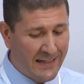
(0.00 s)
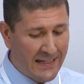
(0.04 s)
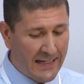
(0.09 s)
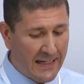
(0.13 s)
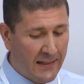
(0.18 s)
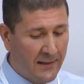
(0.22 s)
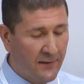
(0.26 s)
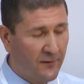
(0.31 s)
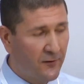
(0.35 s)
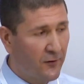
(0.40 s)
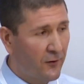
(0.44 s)

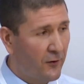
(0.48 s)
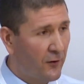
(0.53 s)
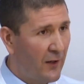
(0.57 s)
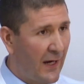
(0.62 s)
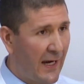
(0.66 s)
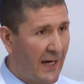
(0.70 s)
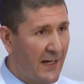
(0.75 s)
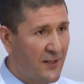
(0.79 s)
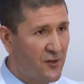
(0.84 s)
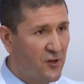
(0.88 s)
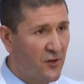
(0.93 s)

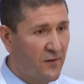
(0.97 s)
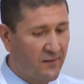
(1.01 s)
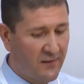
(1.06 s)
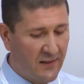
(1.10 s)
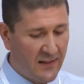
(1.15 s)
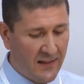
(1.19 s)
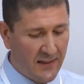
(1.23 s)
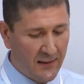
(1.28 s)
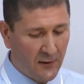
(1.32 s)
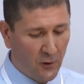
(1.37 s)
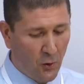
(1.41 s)

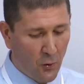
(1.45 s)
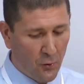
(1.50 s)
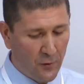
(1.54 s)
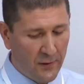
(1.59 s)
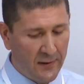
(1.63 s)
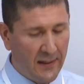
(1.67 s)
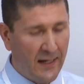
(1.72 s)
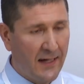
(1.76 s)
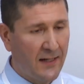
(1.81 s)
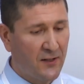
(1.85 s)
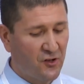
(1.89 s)
Interagency
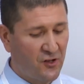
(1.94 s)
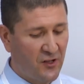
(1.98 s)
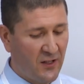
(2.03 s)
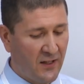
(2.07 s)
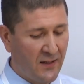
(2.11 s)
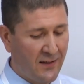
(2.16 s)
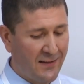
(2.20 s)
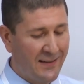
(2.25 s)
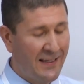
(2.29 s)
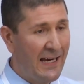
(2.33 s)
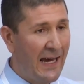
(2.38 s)

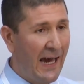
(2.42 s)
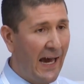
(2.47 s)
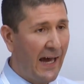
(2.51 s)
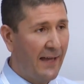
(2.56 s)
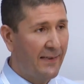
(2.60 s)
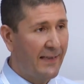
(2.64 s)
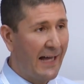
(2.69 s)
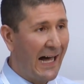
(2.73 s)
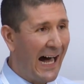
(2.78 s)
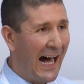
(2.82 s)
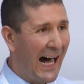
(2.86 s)
coordination at
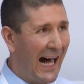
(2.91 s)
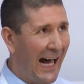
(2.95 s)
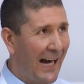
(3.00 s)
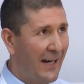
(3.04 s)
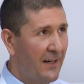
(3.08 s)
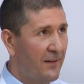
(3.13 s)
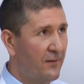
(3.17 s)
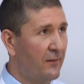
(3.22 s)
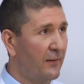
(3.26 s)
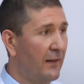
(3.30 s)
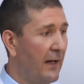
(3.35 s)
the
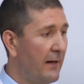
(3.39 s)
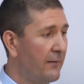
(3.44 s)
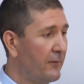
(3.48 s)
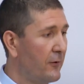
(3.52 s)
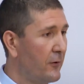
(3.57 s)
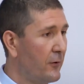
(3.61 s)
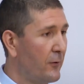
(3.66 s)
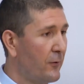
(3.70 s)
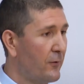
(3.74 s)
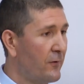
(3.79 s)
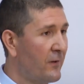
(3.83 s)
highest
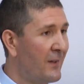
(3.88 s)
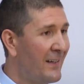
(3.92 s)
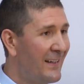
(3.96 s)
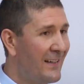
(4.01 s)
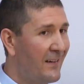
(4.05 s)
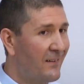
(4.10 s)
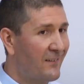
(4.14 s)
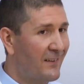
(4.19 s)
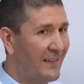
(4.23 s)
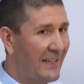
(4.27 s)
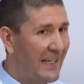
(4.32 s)
levels
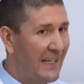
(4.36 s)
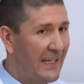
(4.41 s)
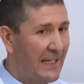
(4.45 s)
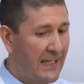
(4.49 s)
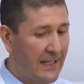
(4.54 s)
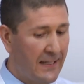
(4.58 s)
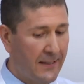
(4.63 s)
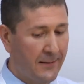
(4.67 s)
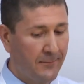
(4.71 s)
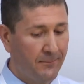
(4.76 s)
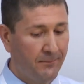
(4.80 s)
is
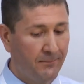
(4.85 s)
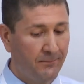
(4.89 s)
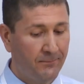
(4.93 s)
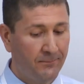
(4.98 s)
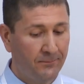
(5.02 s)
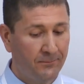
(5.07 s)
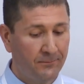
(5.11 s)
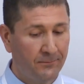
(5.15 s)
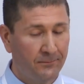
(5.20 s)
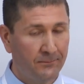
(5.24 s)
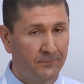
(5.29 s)
key.
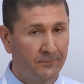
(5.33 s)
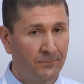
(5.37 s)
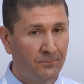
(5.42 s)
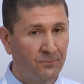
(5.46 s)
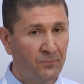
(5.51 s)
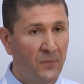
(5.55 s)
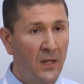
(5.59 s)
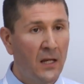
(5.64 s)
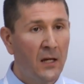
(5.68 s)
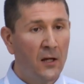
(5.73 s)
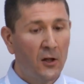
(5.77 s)

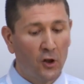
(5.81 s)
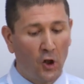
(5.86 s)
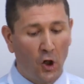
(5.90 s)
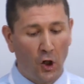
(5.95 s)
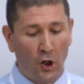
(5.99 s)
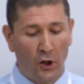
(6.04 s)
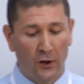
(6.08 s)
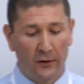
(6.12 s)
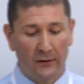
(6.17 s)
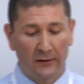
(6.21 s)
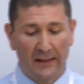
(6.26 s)

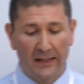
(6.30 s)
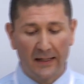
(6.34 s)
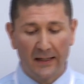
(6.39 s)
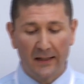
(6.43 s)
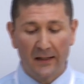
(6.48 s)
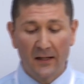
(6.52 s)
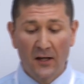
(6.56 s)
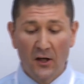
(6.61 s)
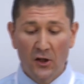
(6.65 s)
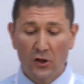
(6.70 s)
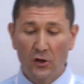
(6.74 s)
Currently,
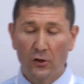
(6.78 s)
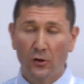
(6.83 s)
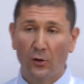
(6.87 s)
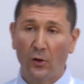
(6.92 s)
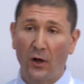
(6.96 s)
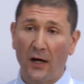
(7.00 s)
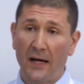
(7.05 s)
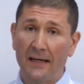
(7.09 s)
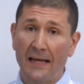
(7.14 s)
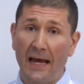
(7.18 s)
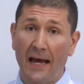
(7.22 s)

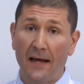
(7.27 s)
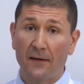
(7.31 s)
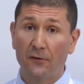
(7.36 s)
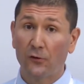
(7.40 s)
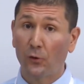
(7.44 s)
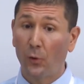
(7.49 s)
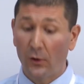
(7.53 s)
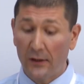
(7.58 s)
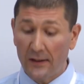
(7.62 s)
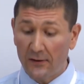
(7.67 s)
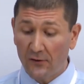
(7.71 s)
Ukraine has
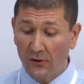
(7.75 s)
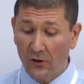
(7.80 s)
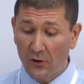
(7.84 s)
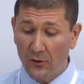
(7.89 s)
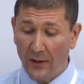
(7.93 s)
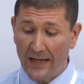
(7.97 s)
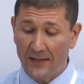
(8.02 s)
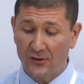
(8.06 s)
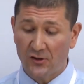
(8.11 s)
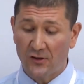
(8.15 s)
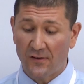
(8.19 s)
twenty-two
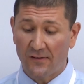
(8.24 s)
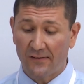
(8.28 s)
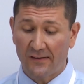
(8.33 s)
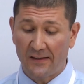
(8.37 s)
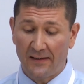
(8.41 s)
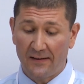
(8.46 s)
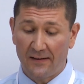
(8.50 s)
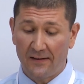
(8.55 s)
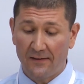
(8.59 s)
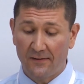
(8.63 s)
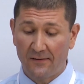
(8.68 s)

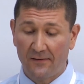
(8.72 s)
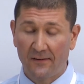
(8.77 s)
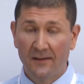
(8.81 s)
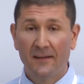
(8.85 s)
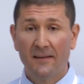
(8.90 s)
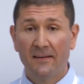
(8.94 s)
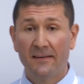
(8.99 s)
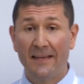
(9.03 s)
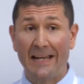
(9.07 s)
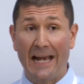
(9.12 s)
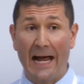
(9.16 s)
agencies
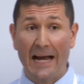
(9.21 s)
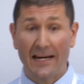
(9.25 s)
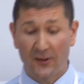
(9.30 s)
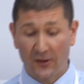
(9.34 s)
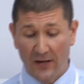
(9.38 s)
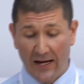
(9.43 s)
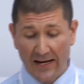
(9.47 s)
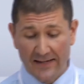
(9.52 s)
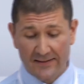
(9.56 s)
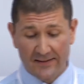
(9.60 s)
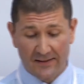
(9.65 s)
that I could
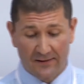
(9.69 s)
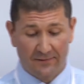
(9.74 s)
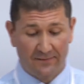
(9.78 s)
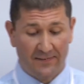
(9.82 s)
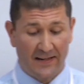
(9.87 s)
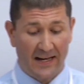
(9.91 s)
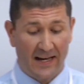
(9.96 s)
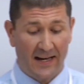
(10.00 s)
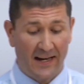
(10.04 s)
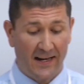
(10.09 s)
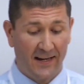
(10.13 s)

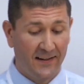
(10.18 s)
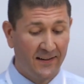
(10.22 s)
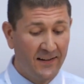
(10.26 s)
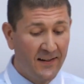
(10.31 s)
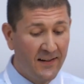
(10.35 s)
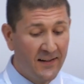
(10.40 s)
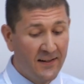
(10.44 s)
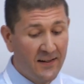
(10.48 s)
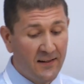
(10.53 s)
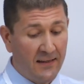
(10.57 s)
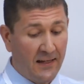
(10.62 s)
identify
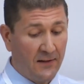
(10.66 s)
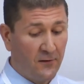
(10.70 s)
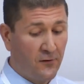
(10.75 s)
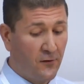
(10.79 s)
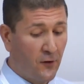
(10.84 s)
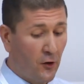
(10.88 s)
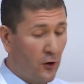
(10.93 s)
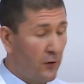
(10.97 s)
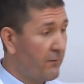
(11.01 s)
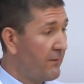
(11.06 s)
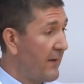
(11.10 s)
that
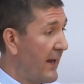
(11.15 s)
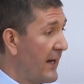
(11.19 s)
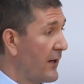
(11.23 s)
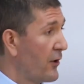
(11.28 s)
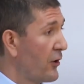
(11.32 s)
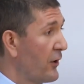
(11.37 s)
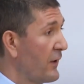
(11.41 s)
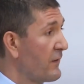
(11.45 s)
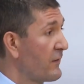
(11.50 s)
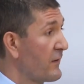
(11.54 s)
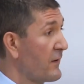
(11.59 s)
serve
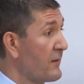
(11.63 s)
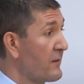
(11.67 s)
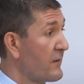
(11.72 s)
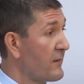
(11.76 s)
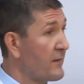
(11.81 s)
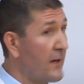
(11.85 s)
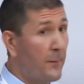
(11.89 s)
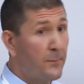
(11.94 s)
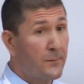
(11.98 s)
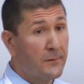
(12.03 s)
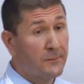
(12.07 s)
veterans in
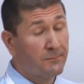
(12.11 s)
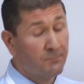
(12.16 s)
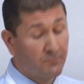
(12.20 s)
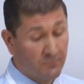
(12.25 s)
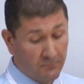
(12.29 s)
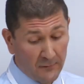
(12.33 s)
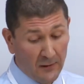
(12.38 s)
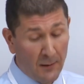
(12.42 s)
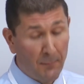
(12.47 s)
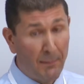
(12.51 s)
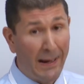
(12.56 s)

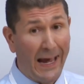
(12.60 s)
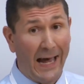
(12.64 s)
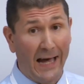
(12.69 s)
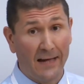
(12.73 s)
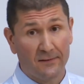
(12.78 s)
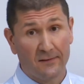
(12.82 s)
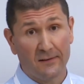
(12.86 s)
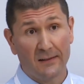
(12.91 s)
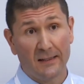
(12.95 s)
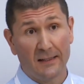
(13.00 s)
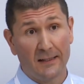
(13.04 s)

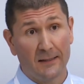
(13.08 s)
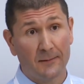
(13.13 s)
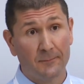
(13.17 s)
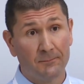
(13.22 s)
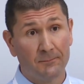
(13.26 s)
sub-capacity.